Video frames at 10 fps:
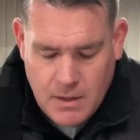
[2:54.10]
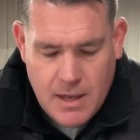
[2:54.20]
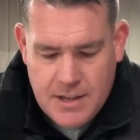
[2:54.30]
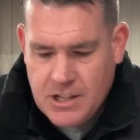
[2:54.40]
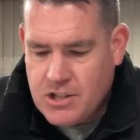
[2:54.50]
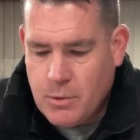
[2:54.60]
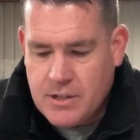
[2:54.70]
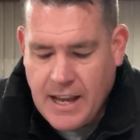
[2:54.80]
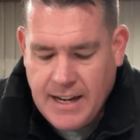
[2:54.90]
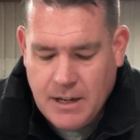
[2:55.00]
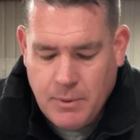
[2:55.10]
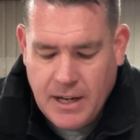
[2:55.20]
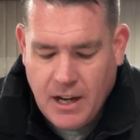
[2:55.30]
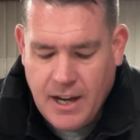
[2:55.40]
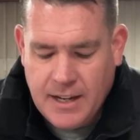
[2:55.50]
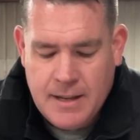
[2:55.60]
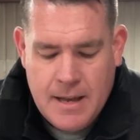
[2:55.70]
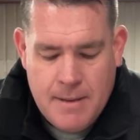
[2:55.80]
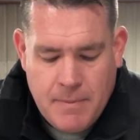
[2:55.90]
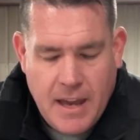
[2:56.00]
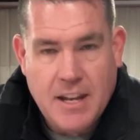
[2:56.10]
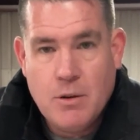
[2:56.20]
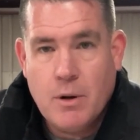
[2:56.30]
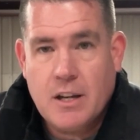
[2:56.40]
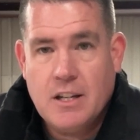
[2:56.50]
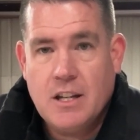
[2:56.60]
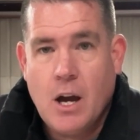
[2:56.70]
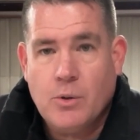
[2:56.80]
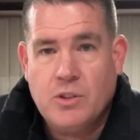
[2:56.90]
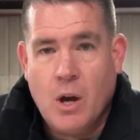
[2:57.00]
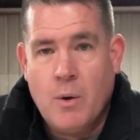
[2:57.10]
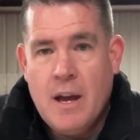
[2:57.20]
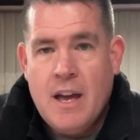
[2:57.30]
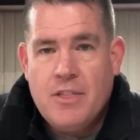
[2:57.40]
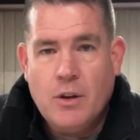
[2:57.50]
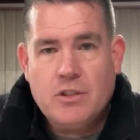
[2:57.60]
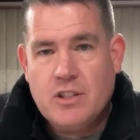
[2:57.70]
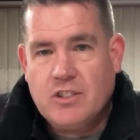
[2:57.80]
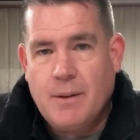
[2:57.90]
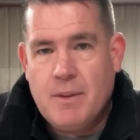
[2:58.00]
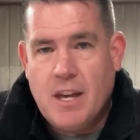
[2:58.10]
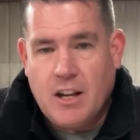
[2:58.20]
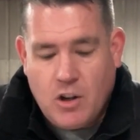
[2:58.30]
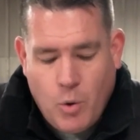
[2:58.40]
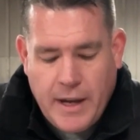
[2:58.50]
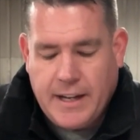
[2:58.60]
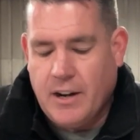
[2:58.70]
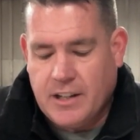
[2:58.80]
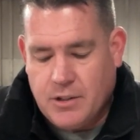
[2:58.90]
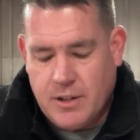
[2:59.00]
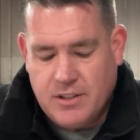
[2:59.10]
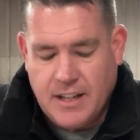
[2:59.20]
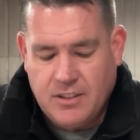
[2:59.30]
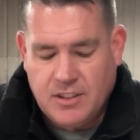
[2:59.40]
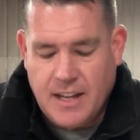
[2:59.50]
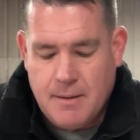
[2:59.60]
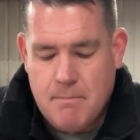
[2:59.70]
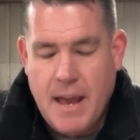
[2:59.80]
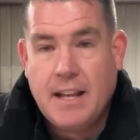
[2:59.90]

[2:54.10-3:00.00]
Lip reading: get your retaining ring on, and you are good to go. So those are just some of the quick characteristics that make